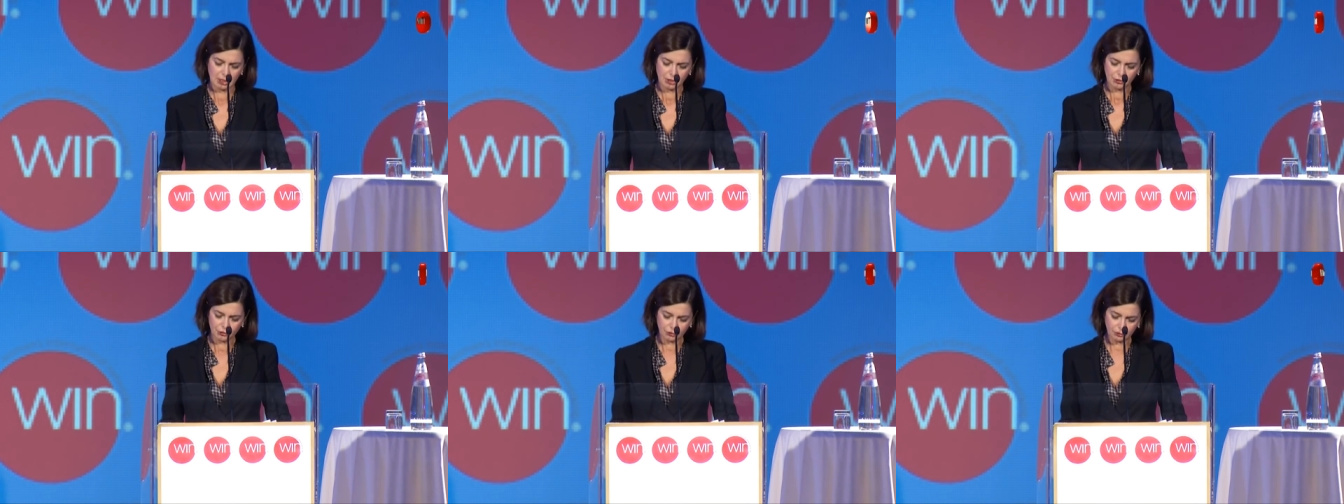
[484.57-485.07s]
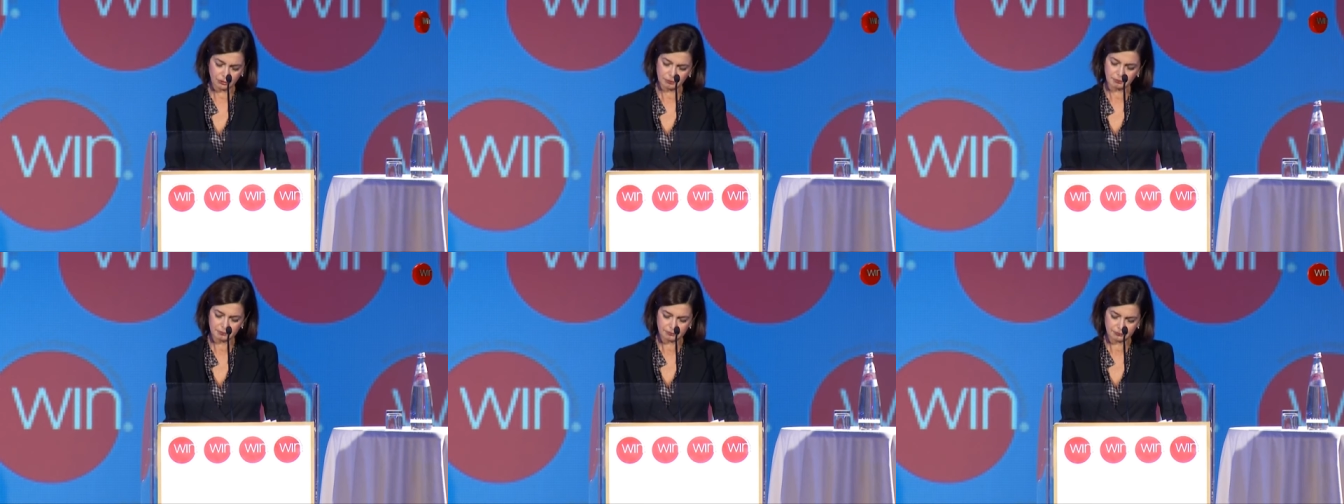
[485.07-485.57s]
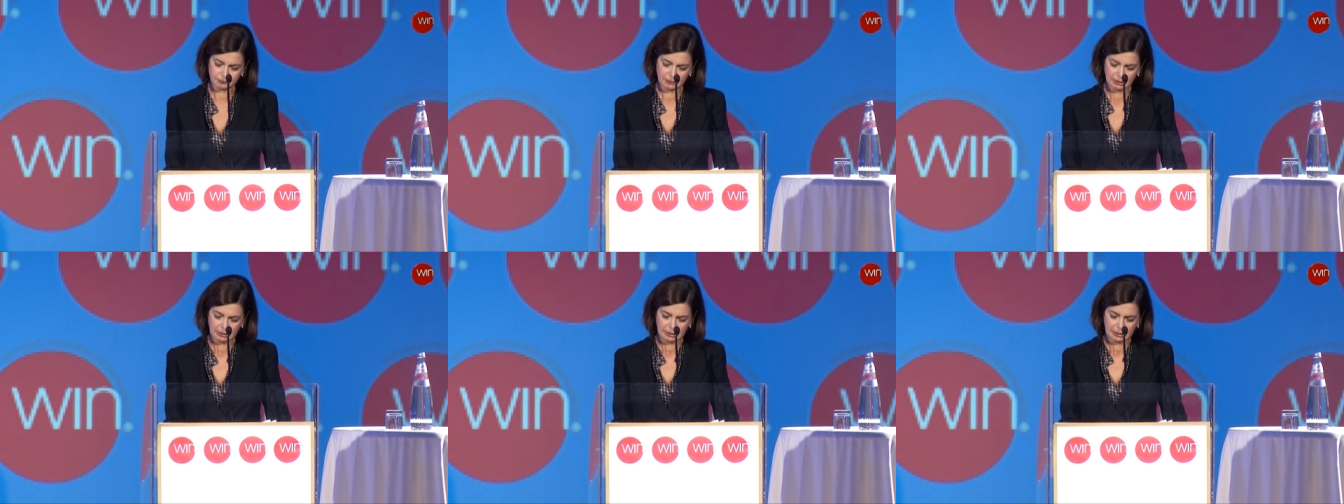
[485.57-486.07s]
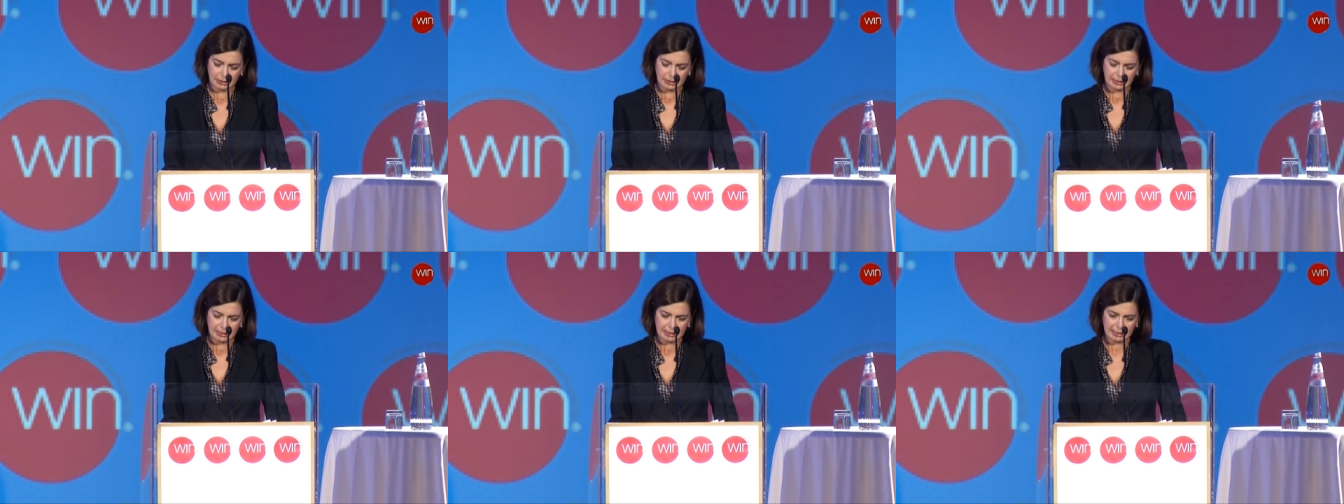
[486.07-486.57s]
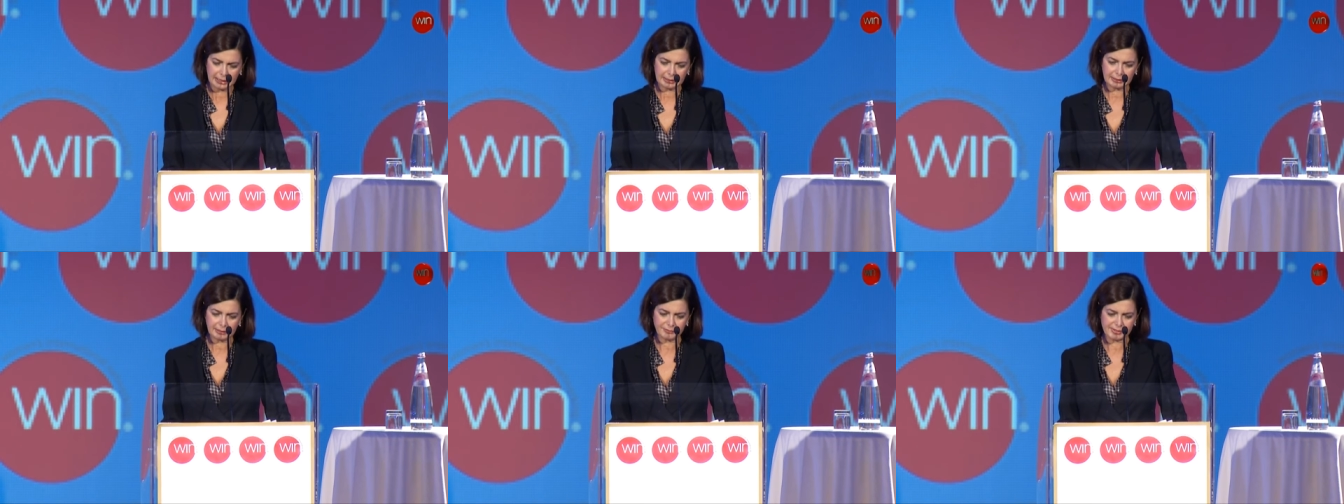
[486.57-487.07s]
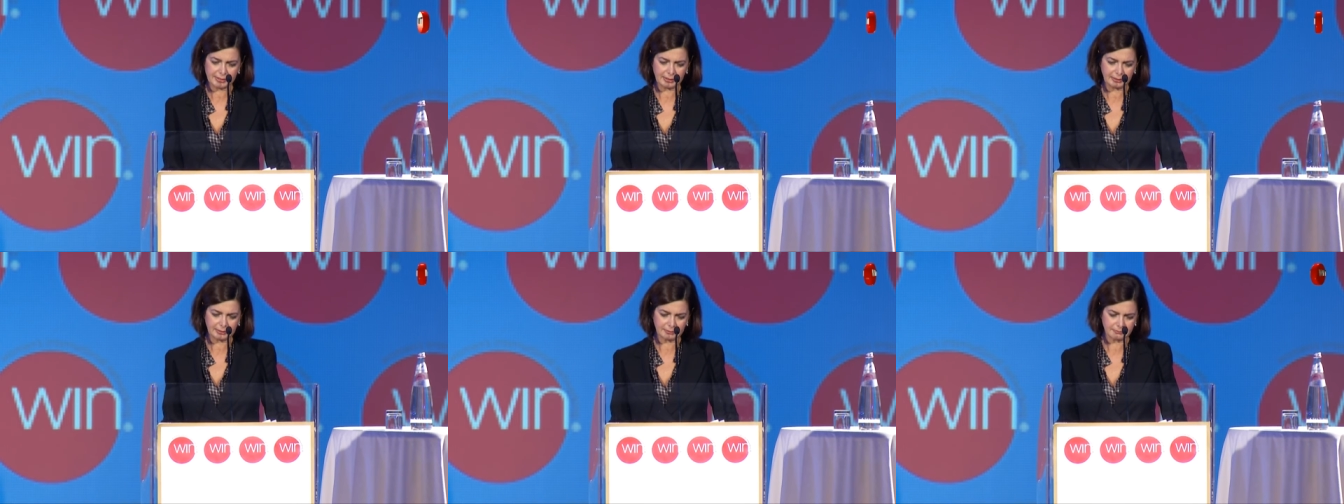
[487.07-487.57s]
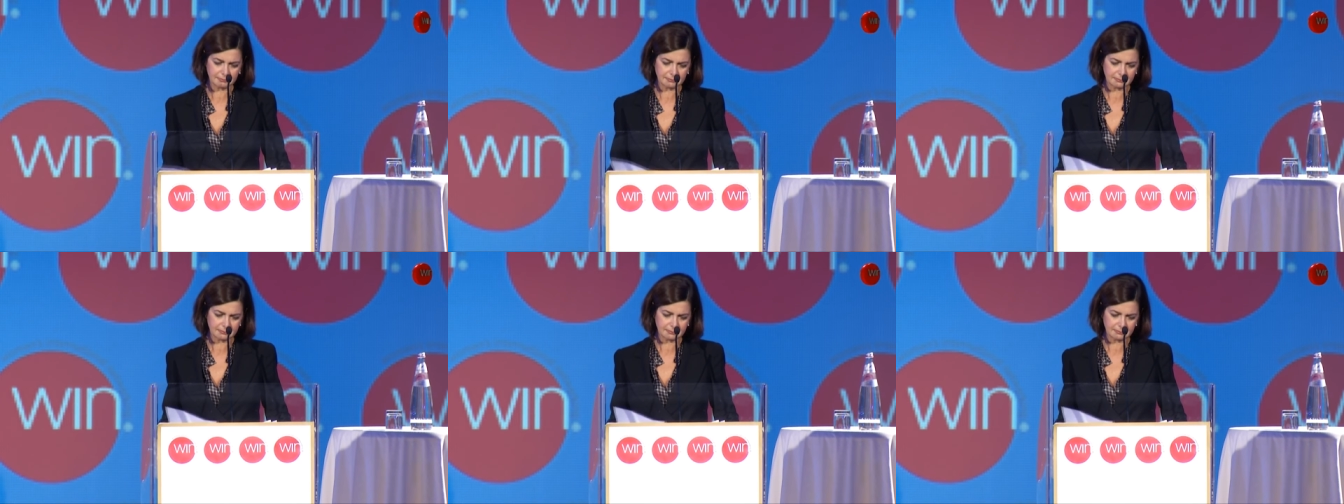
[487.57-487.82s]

So I have seen